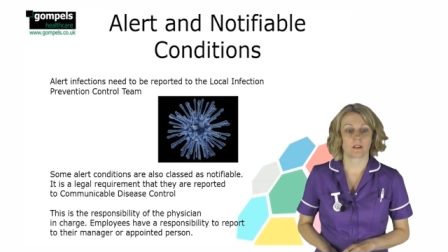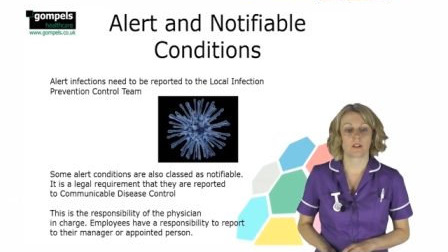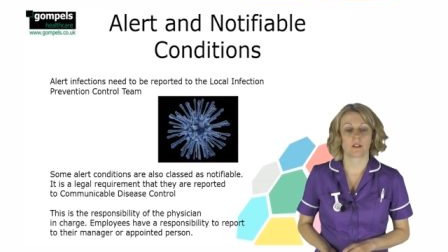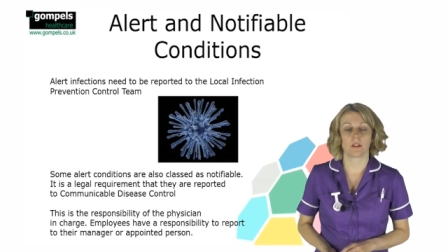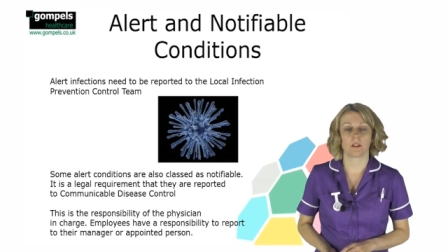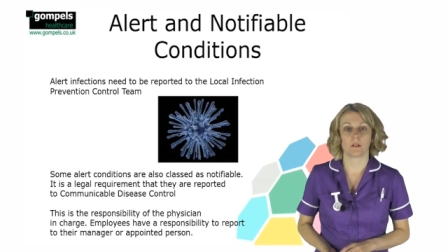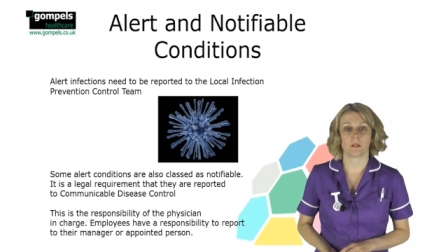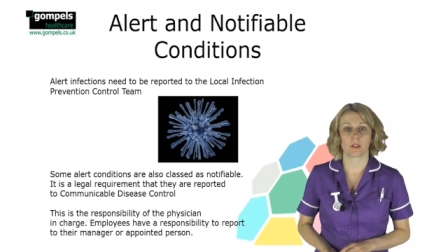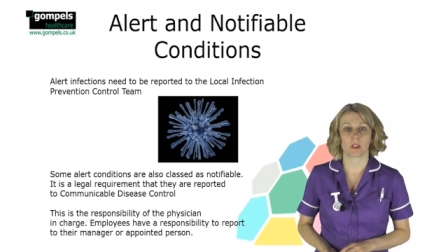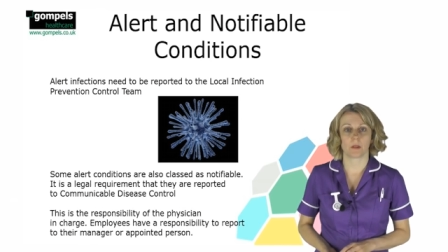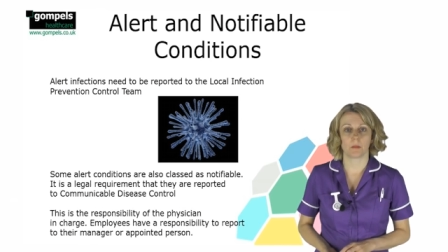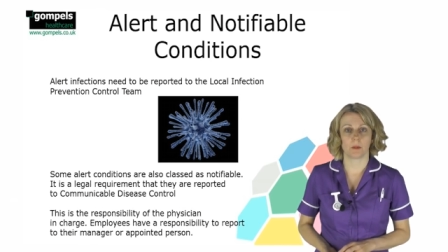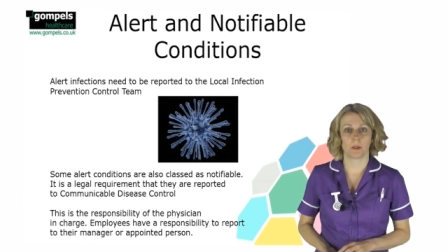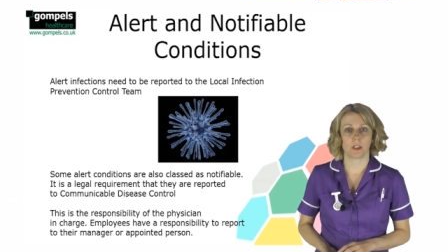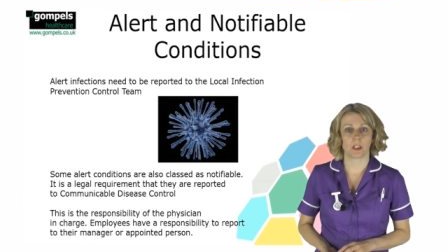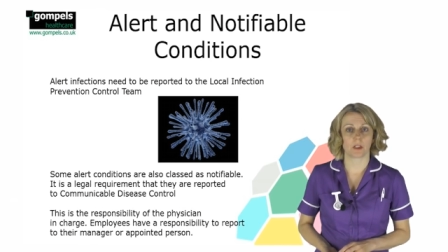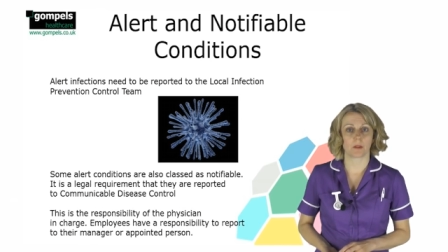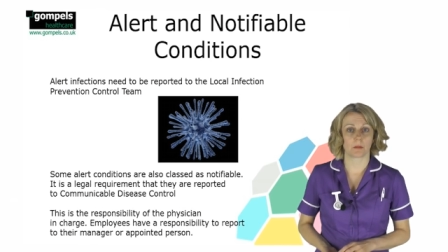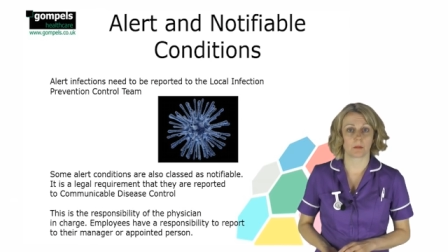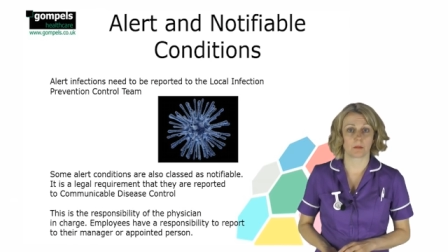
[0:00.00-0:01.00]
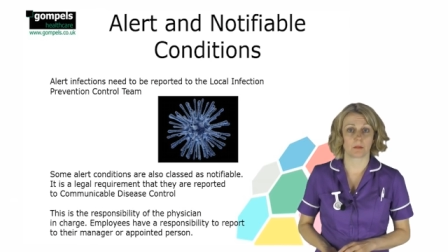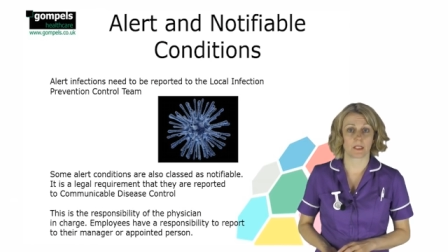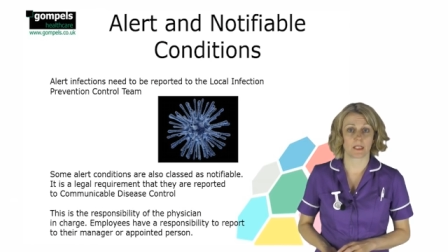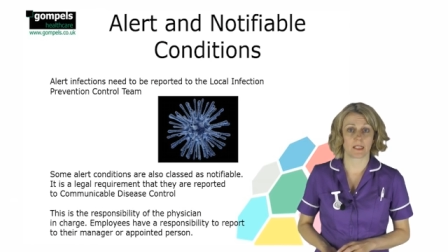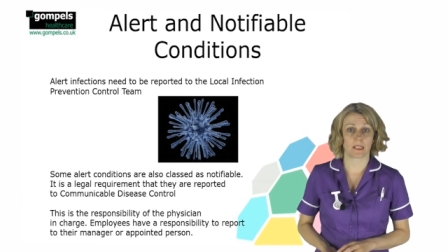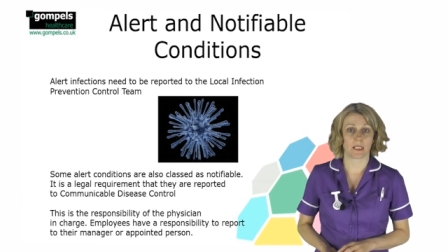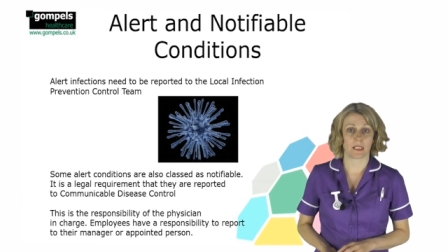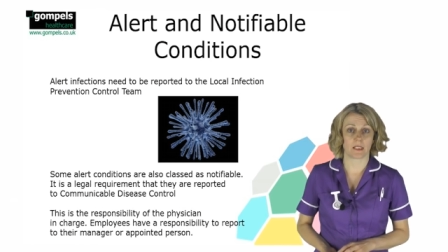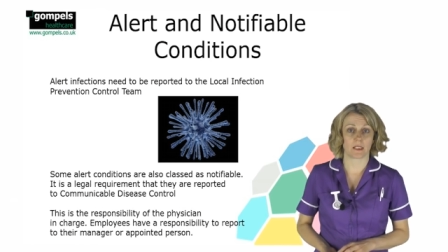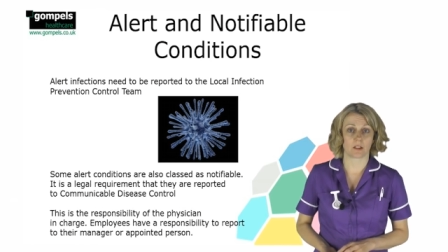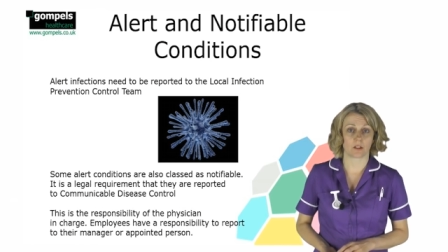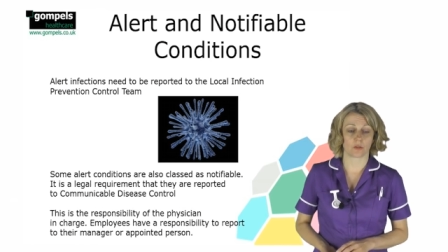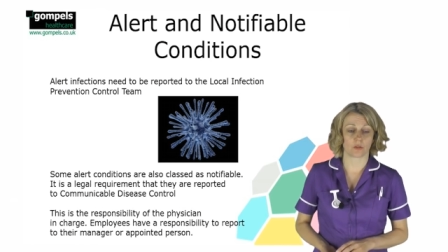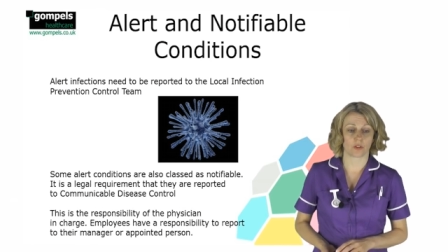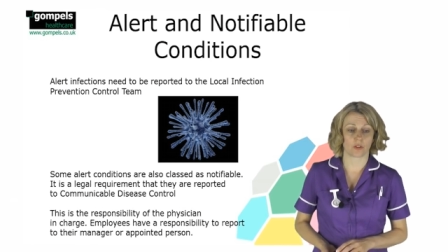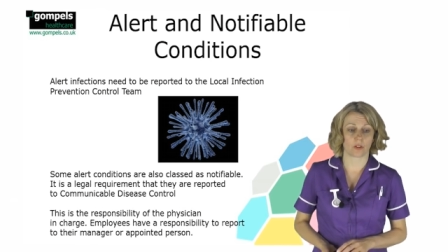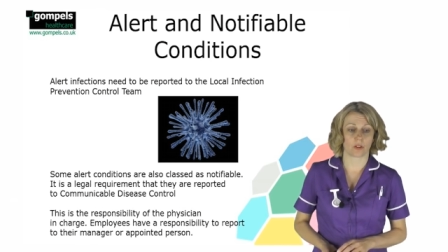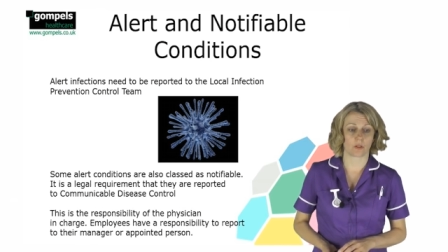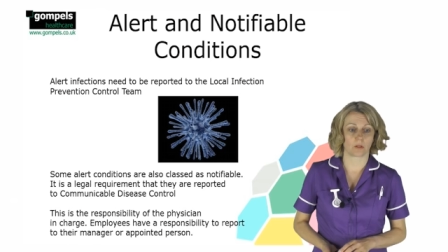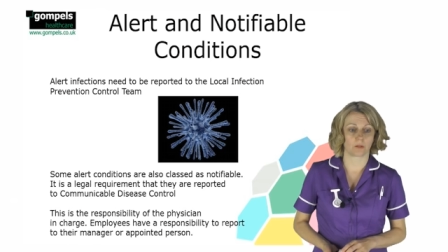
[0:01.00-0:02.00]
to communicable disease
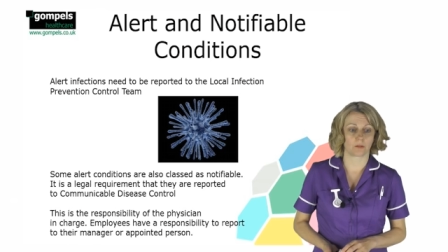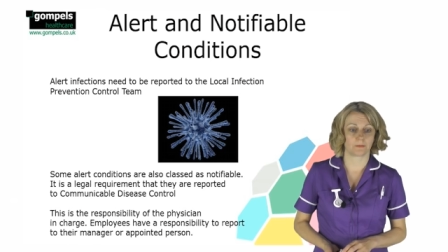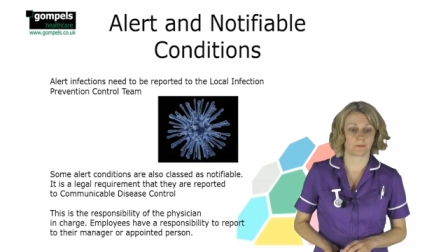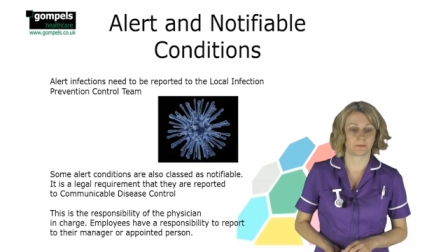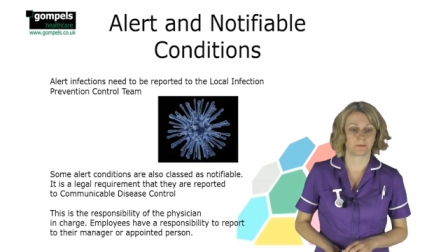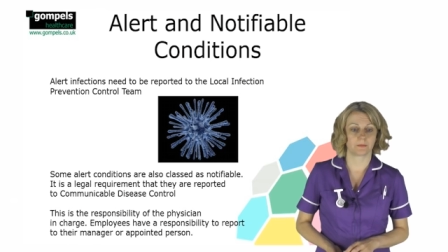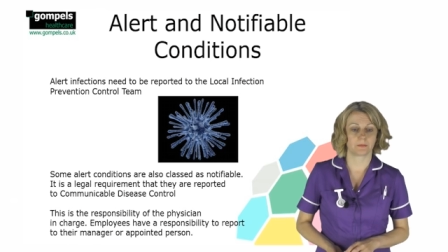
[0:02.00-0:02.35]
control,